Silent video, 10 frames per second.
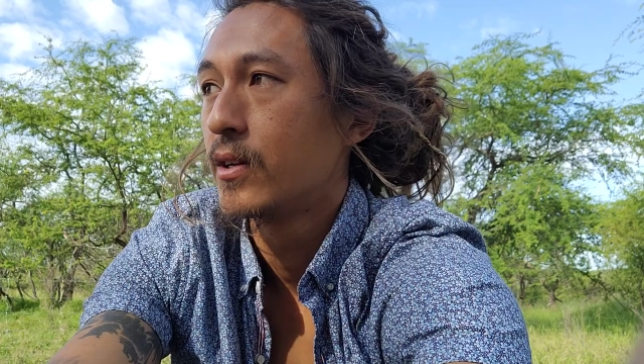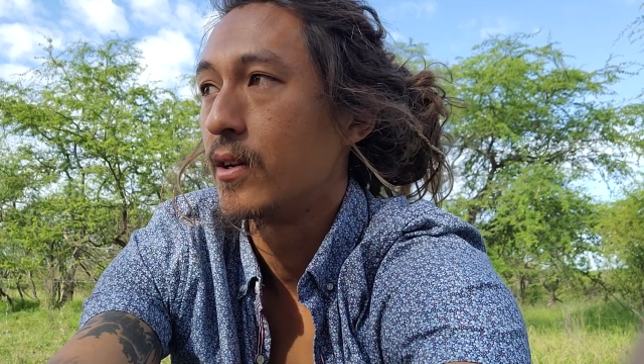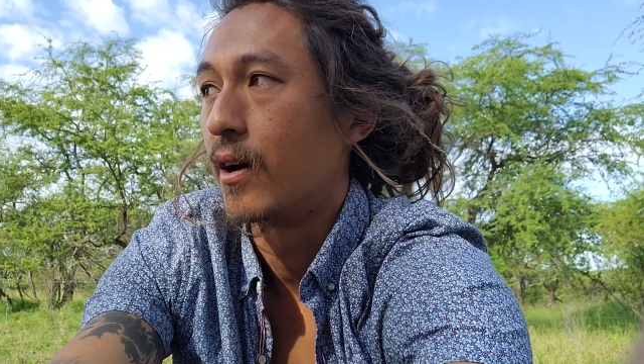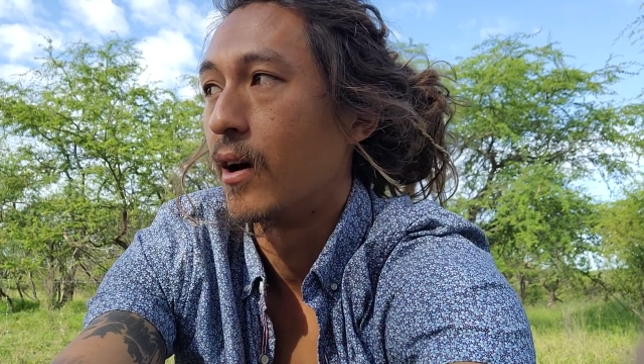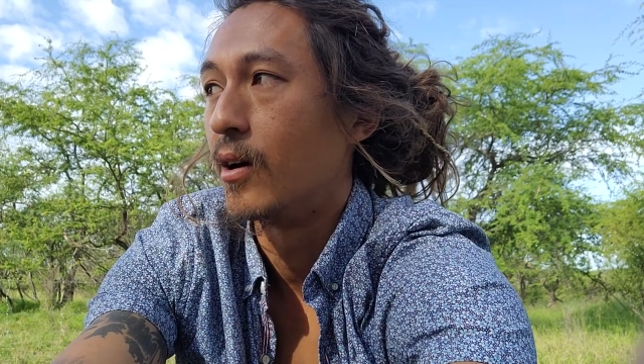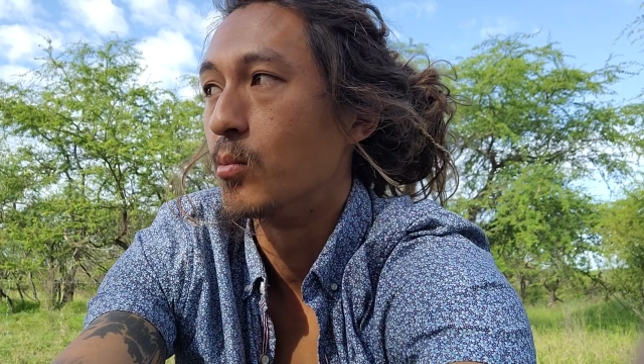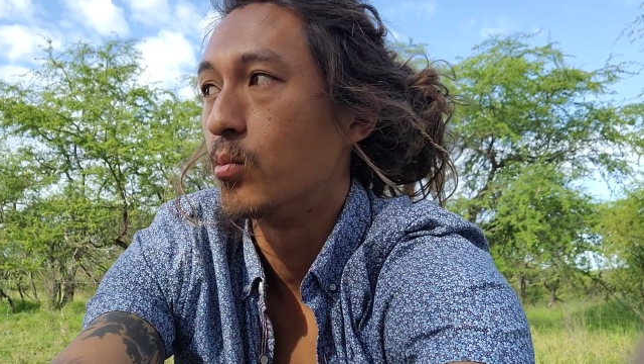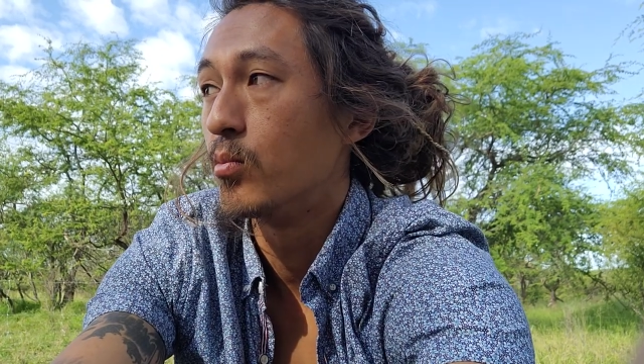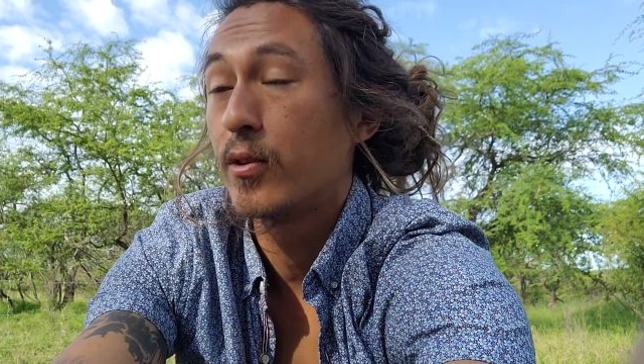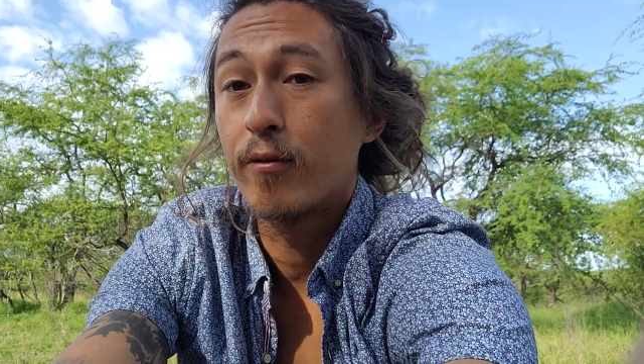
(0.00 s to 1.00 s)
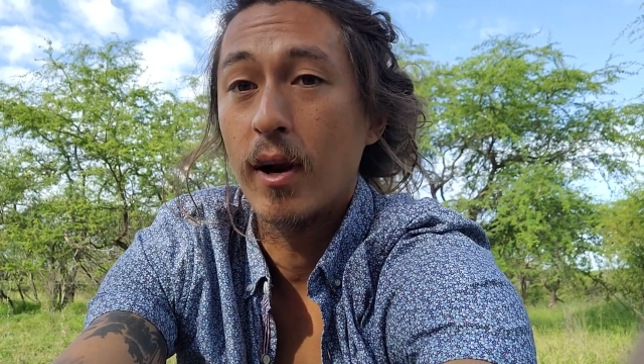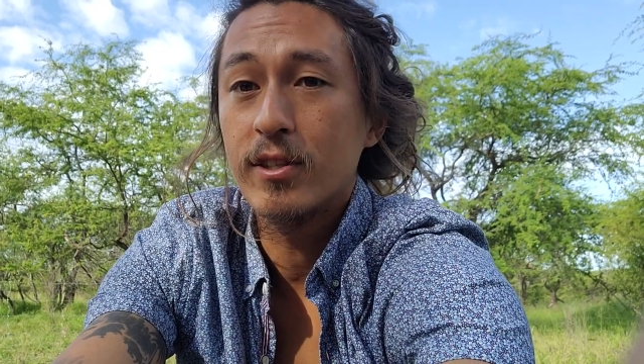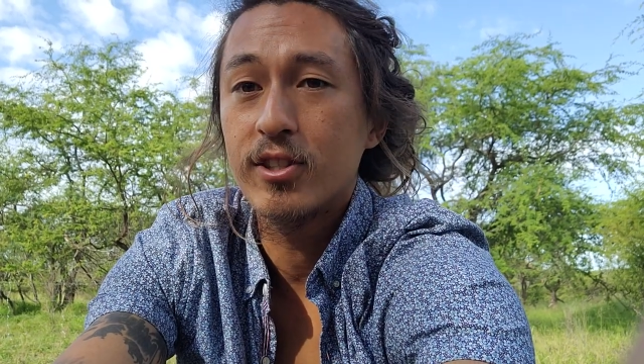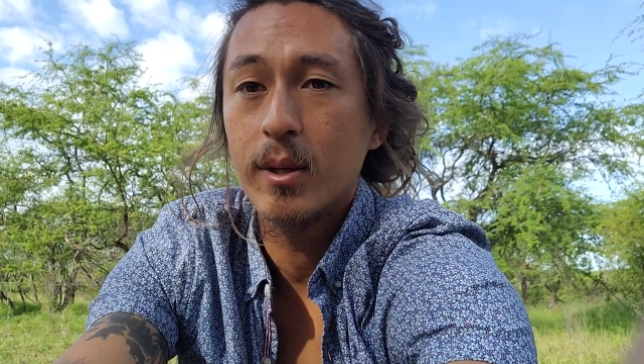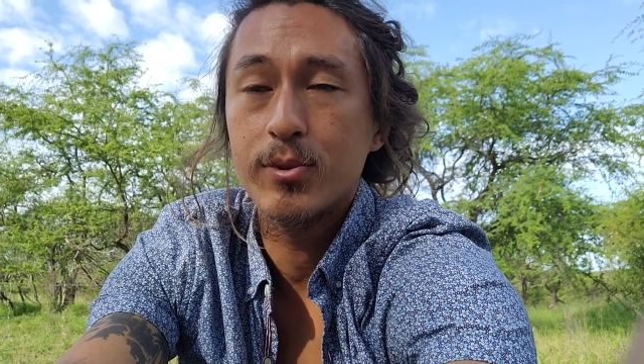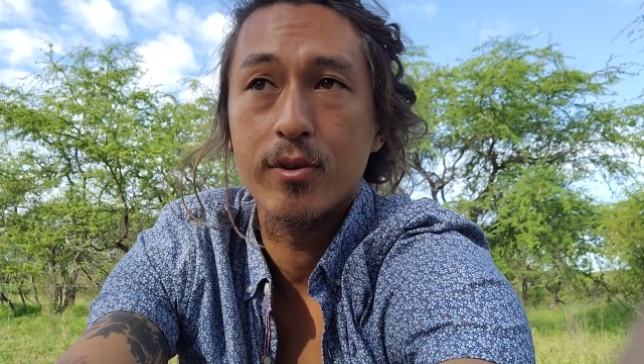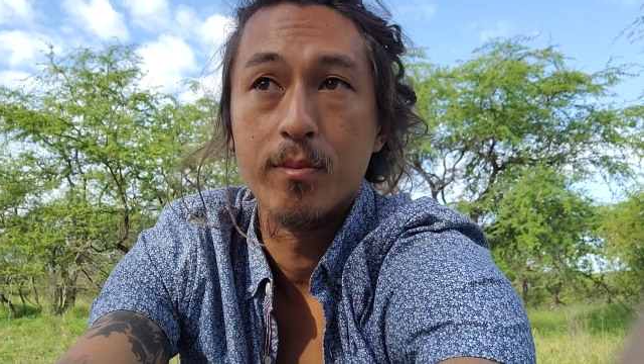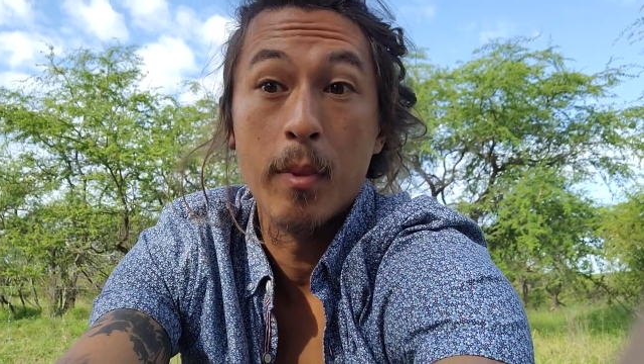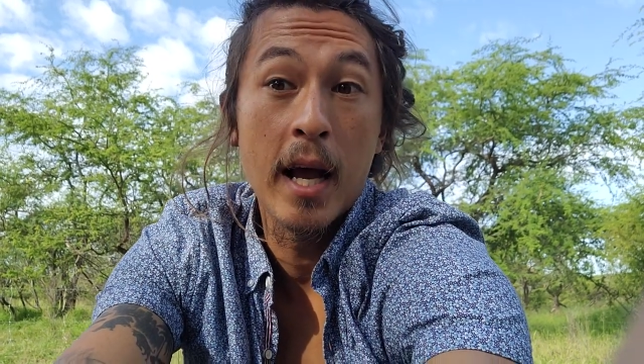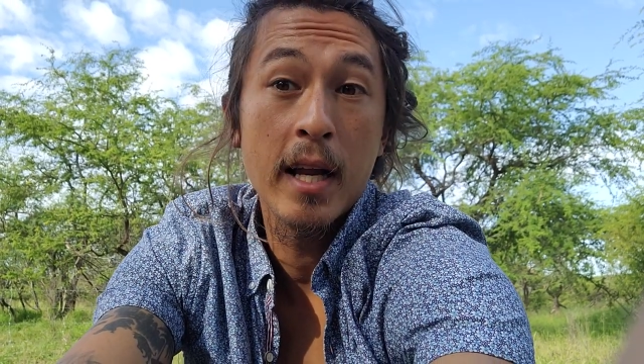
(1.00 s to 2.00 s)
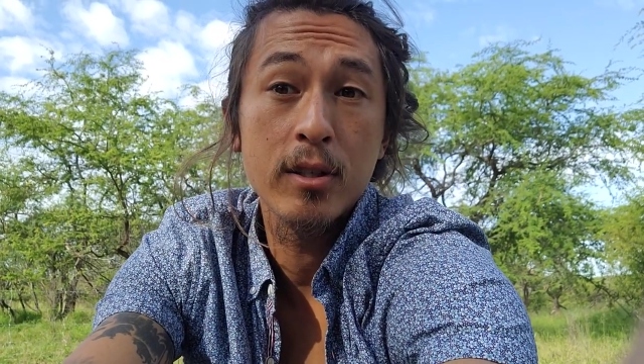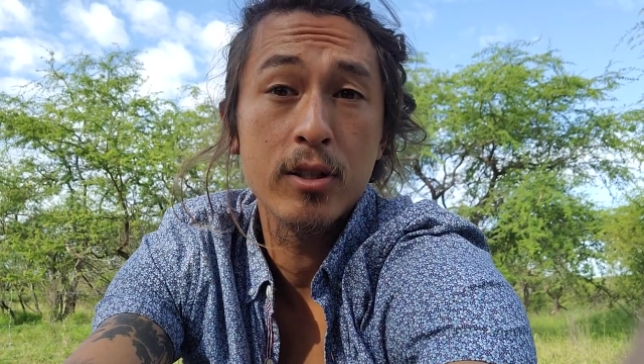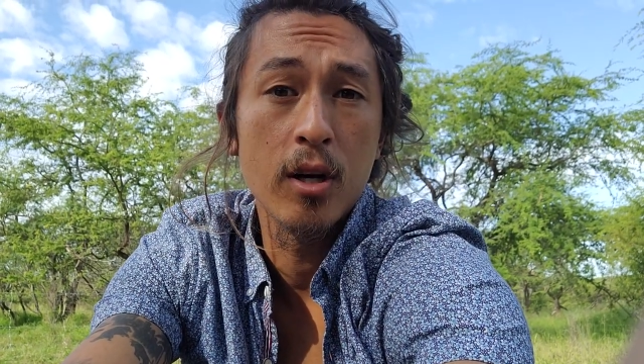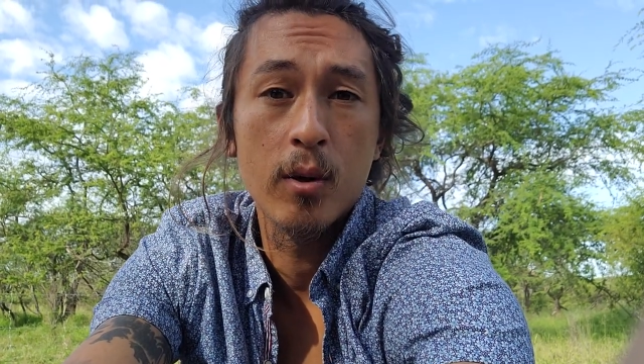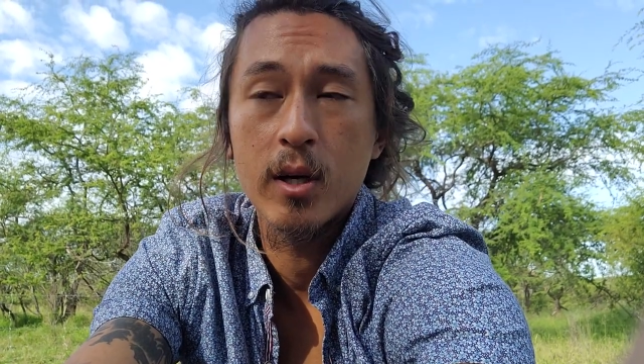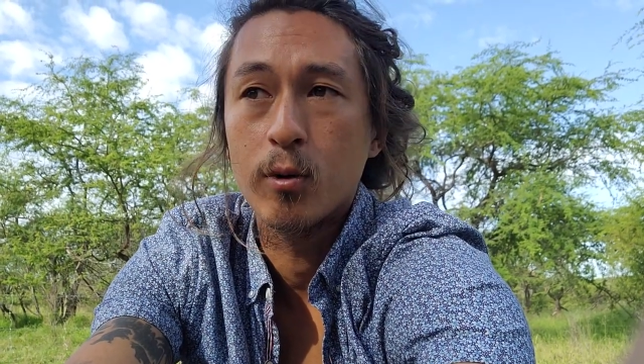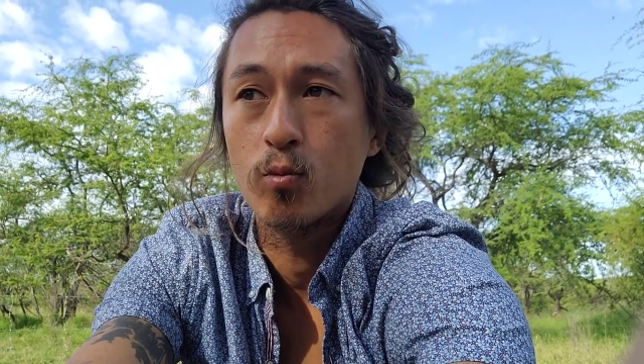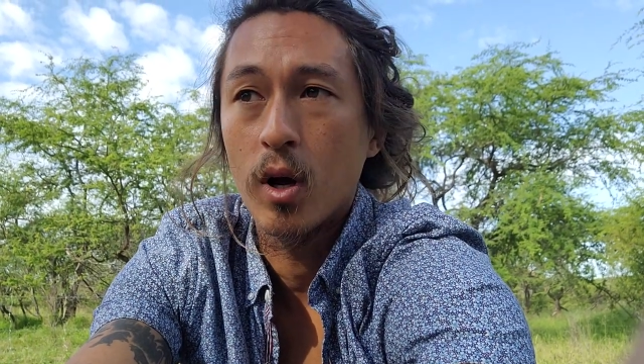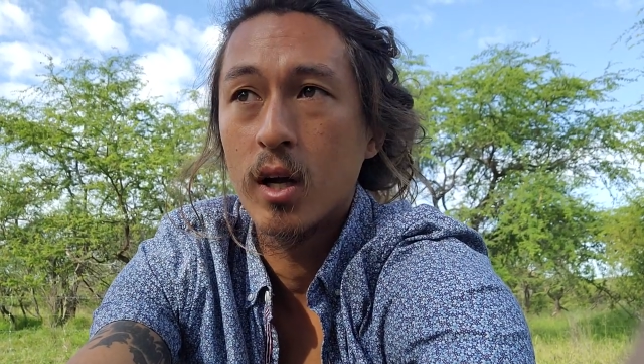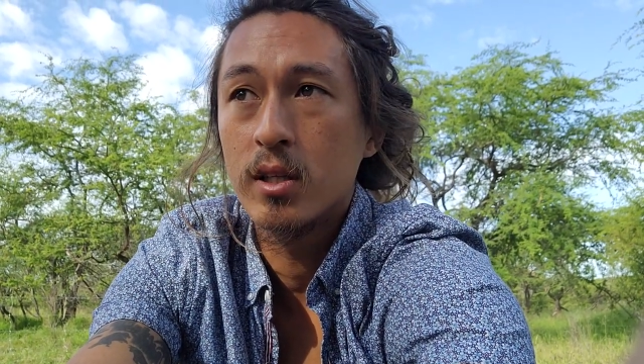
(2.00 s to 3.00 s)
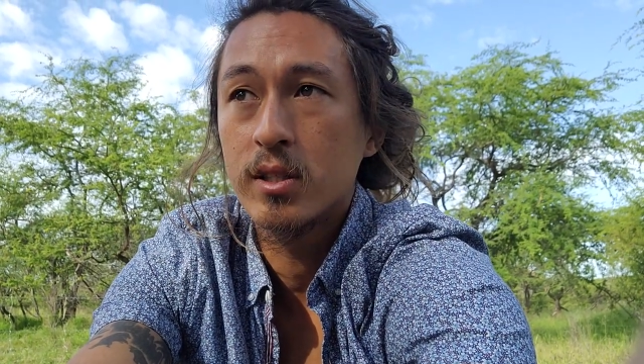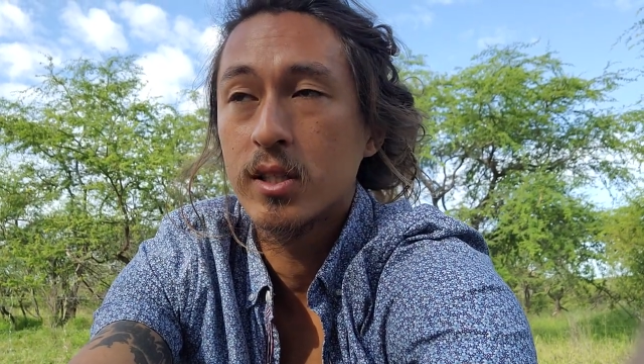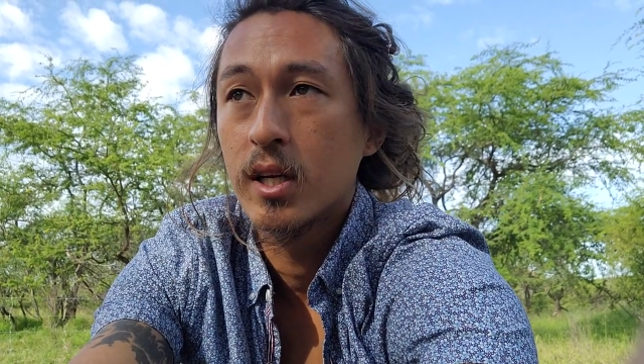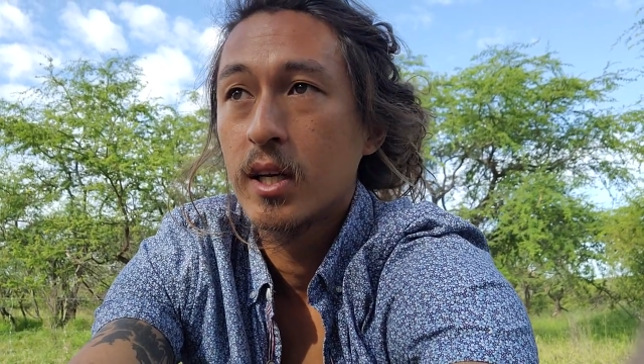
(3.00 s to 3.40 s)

the friendships with men, going on runs